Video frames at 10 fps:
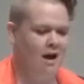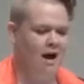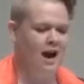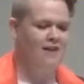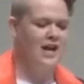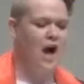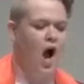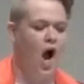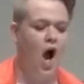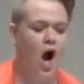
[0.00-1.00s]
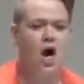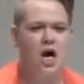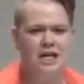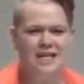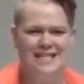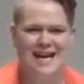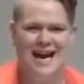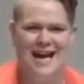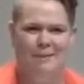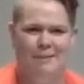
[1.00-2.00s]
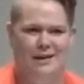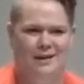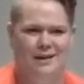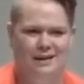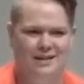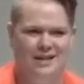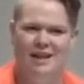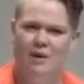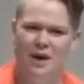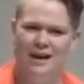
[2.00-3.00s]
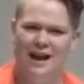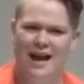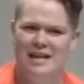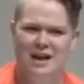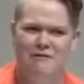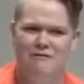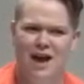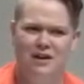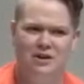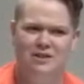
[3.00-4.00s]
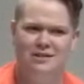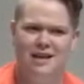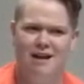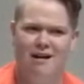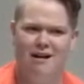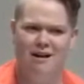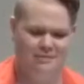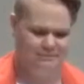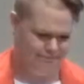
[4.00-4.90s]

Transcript: are having a hard time telling what kind of fires they are.